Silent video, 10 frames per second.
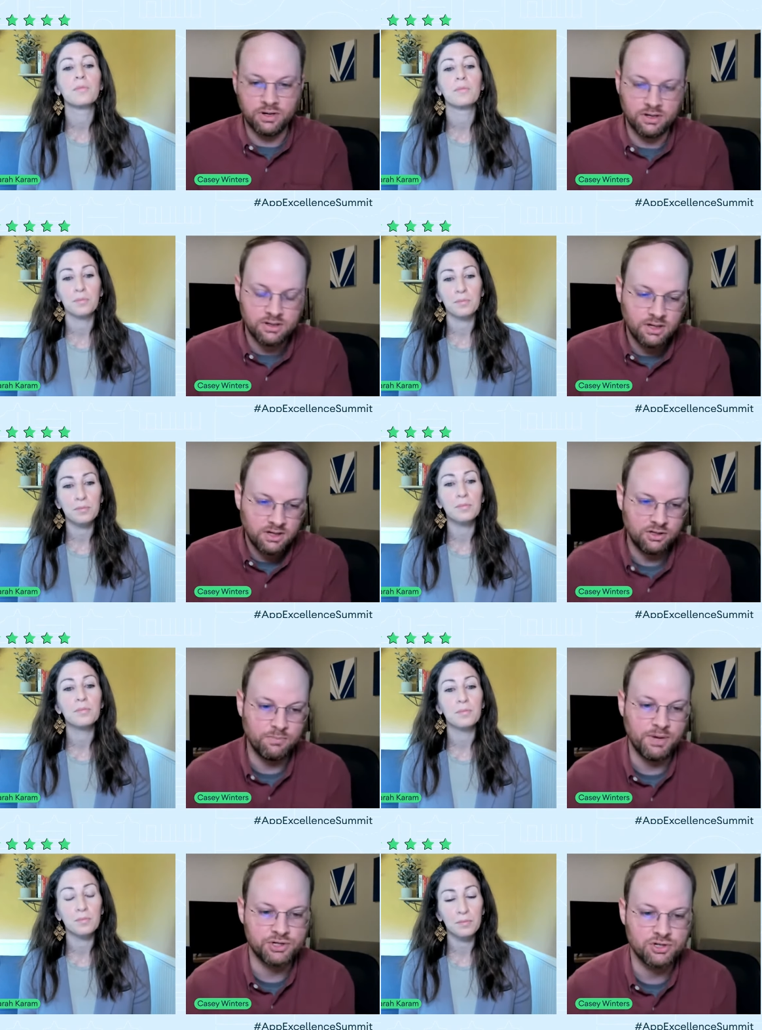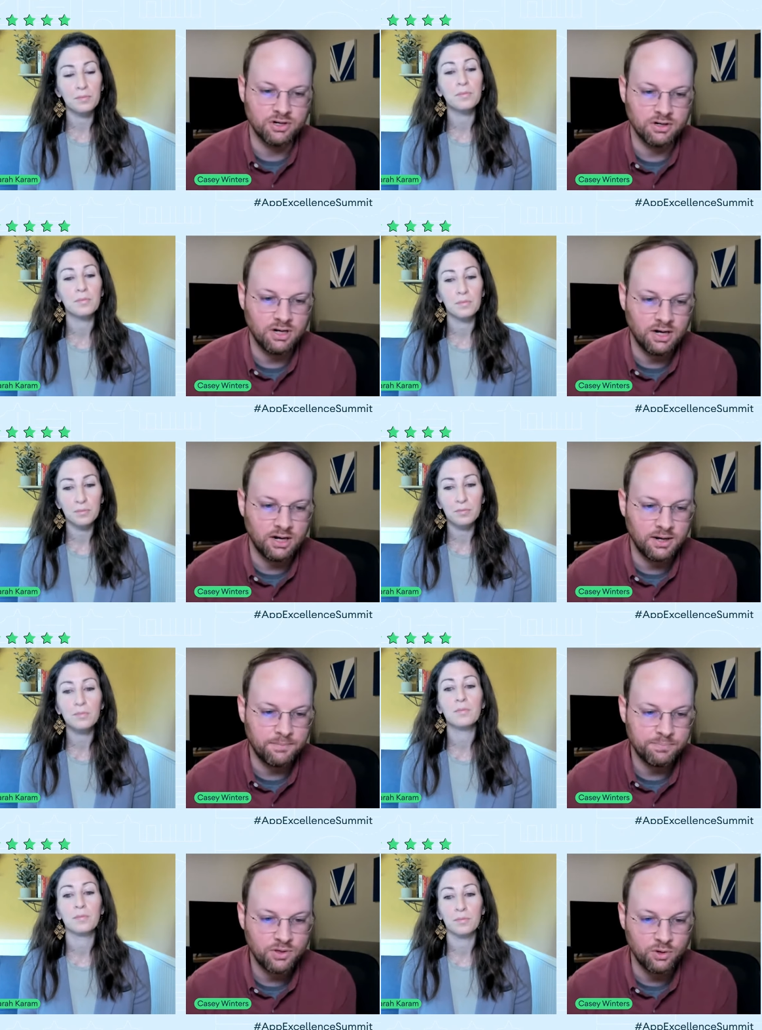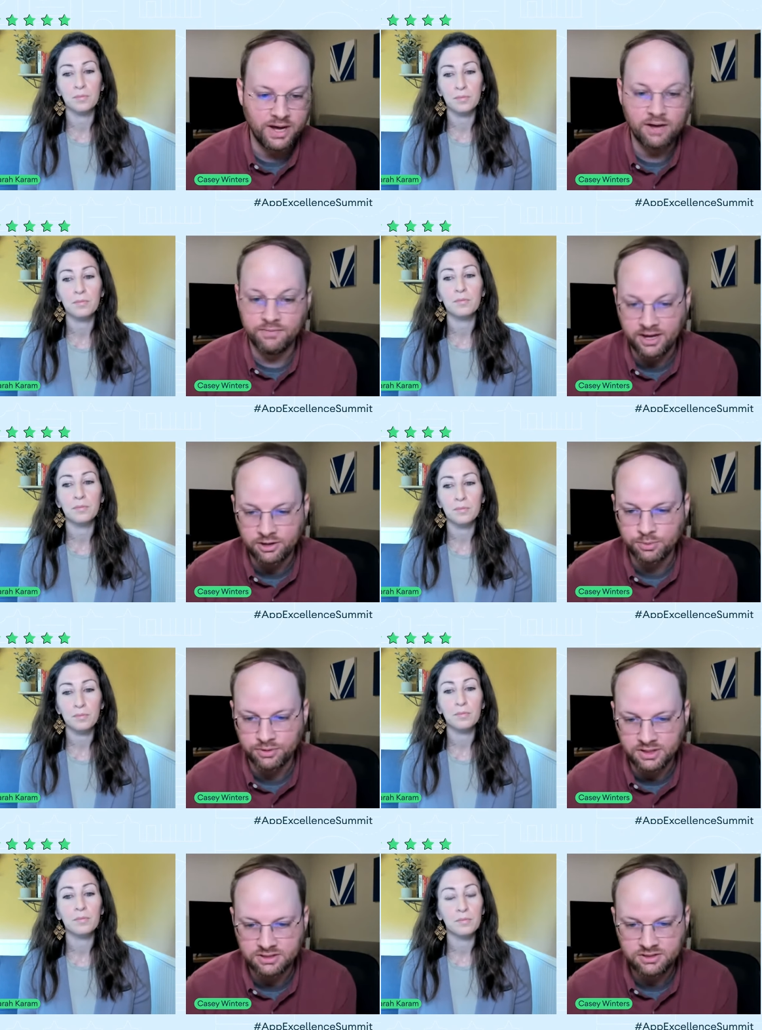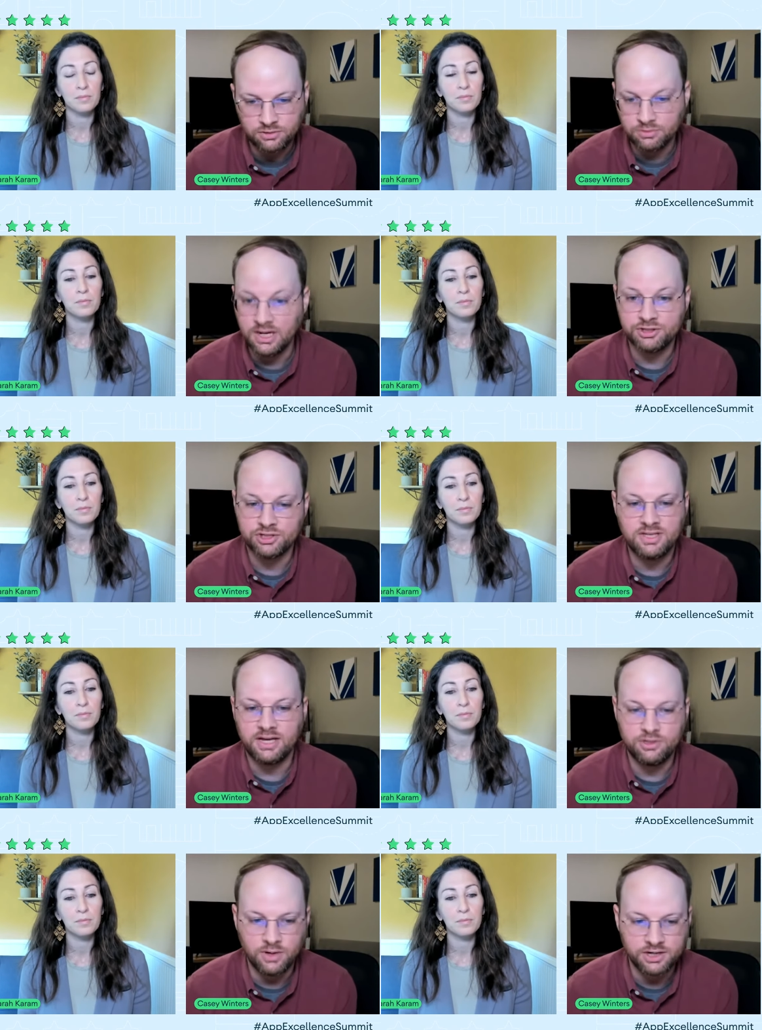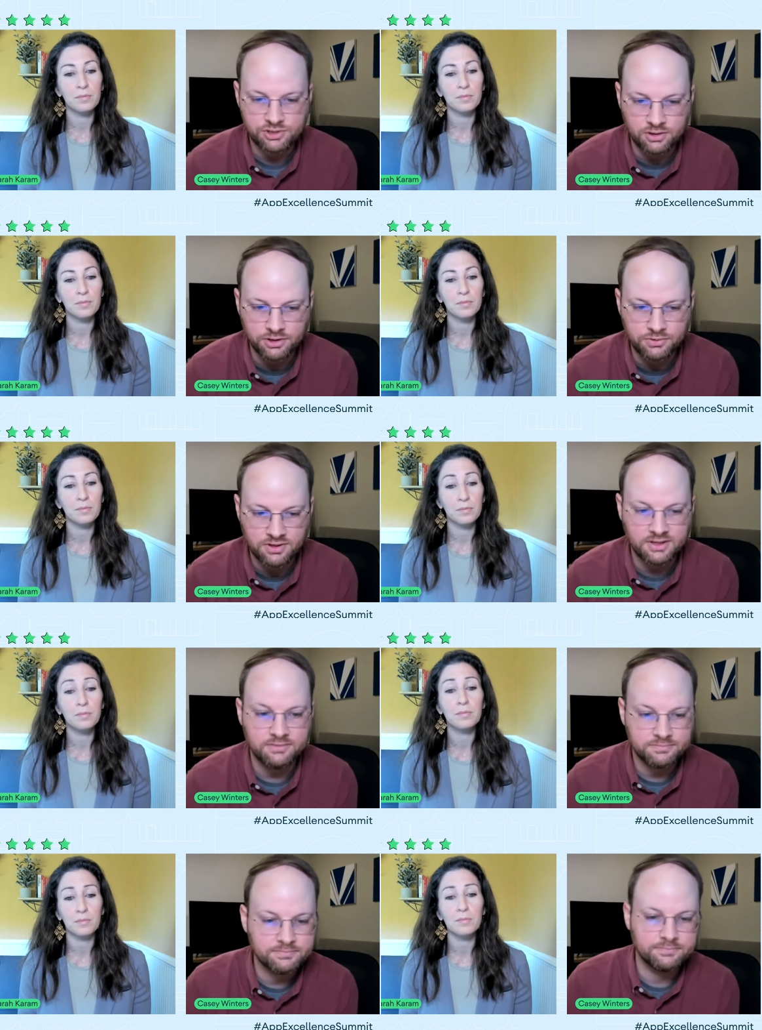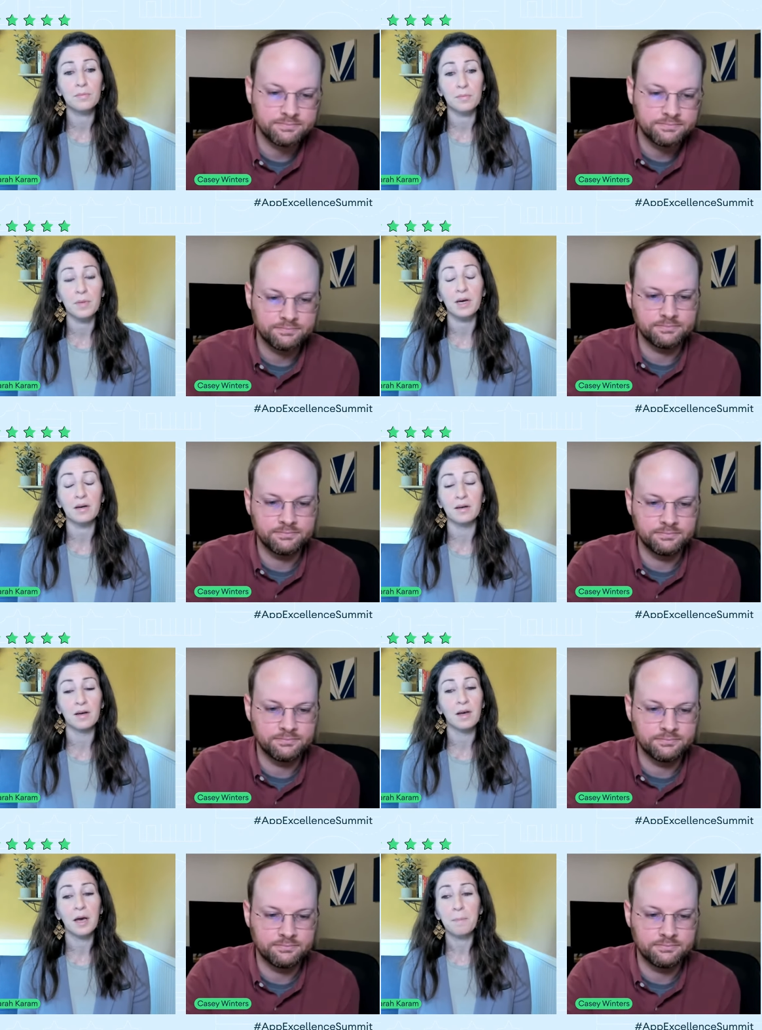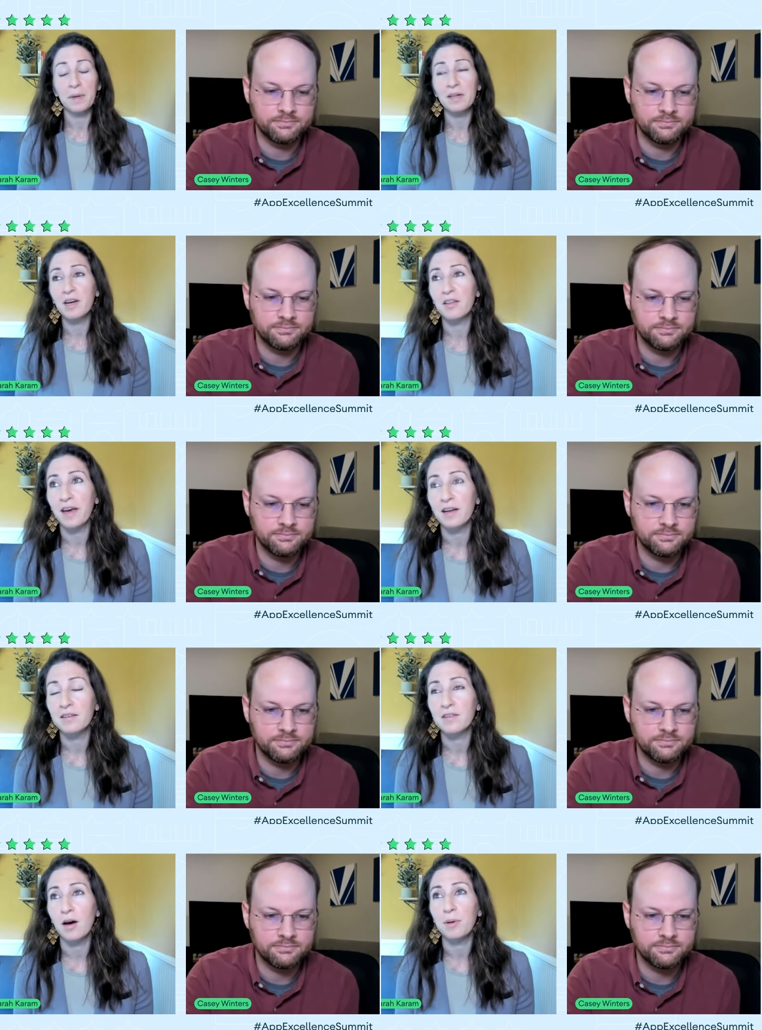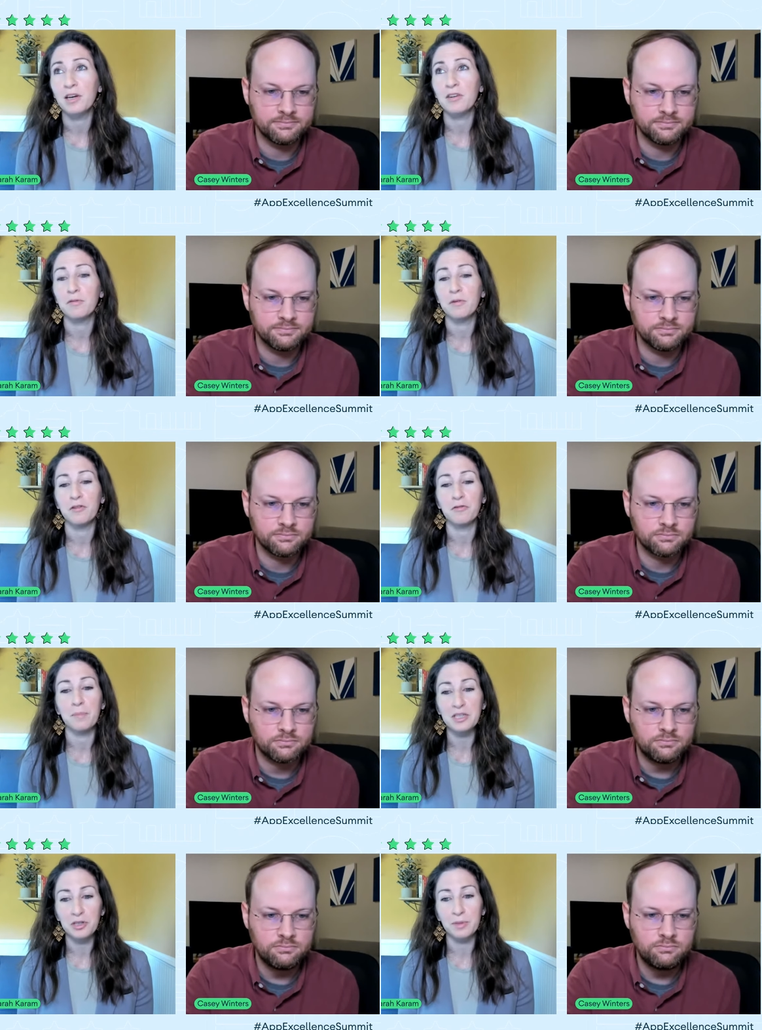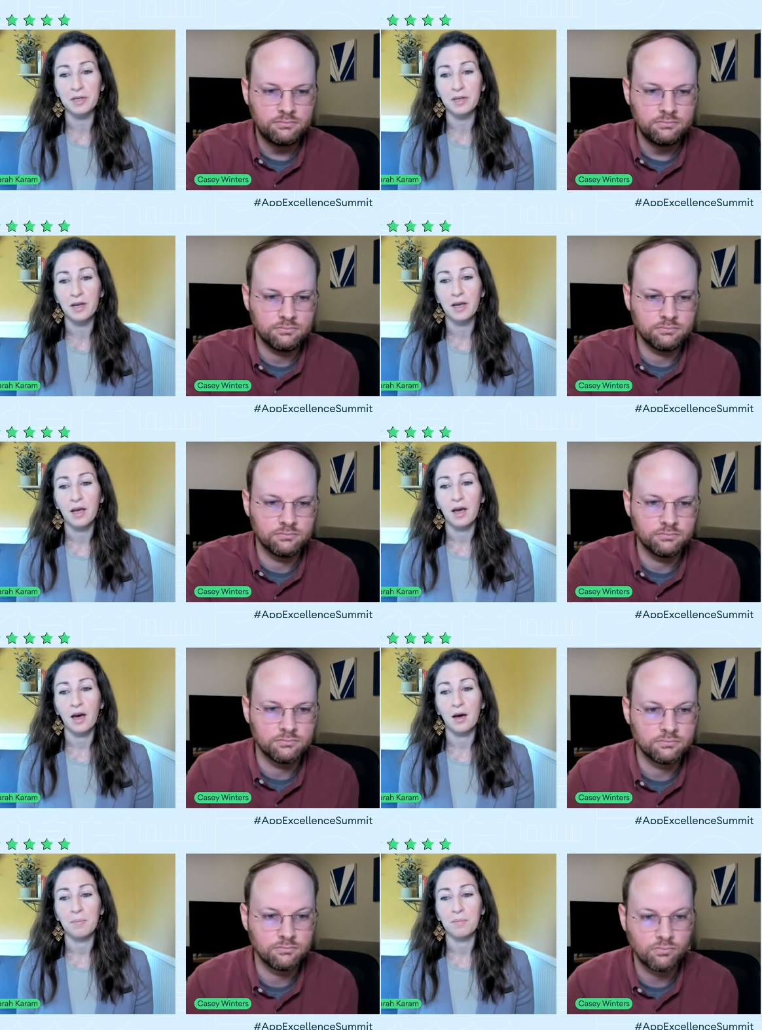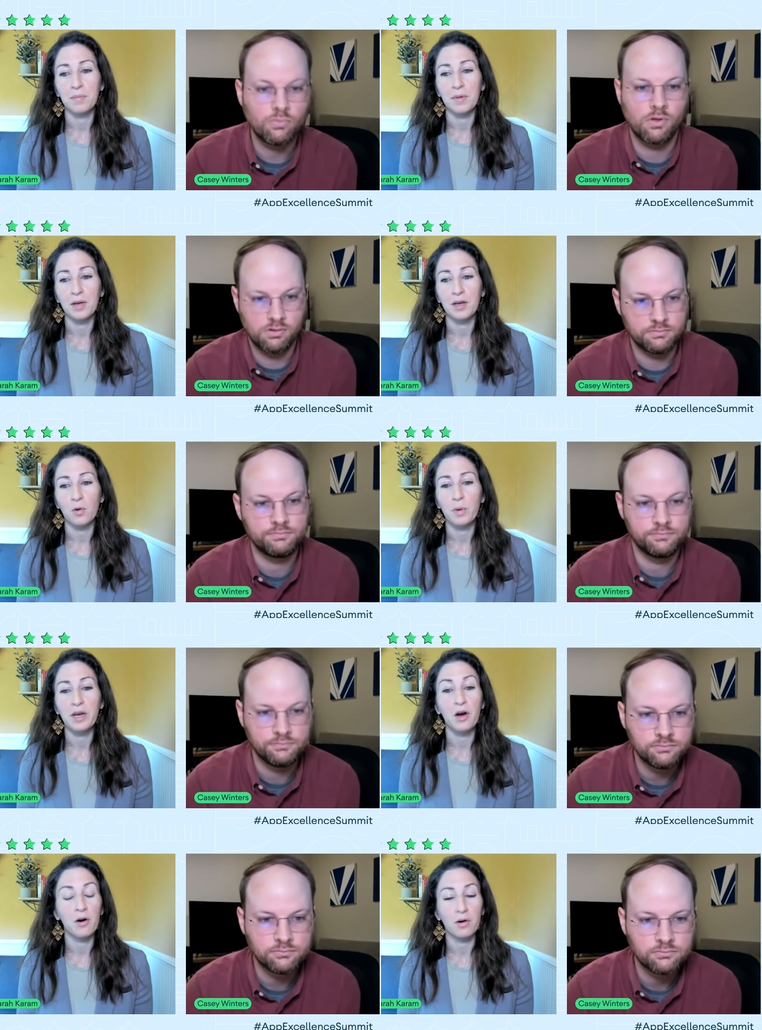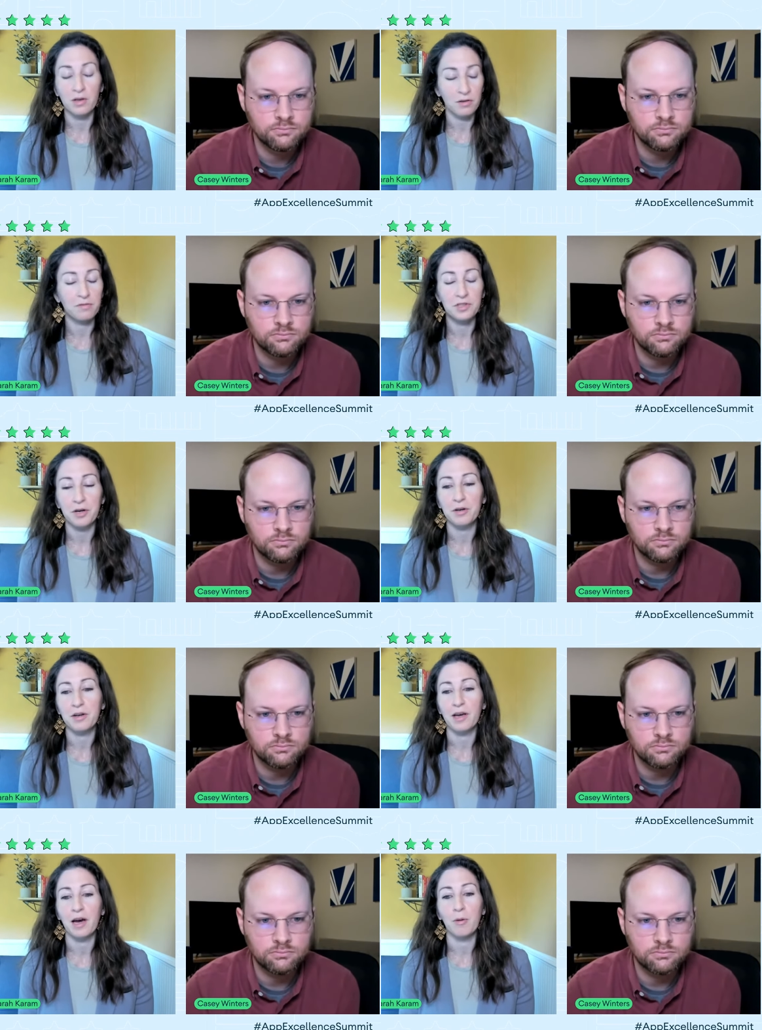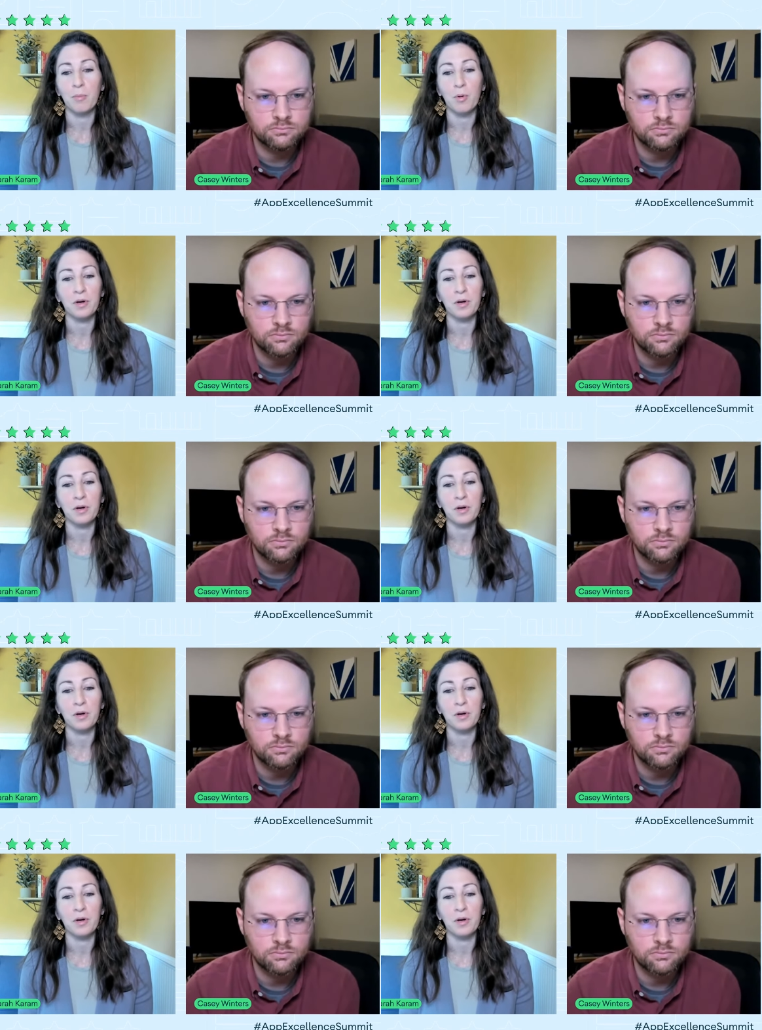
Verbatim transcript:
Speaker 1: we want to measure how valuable it is to you, not just that you actually are using it.
Speaker 2: Yeah. Building on that topic of measurement, we know, and you've shared how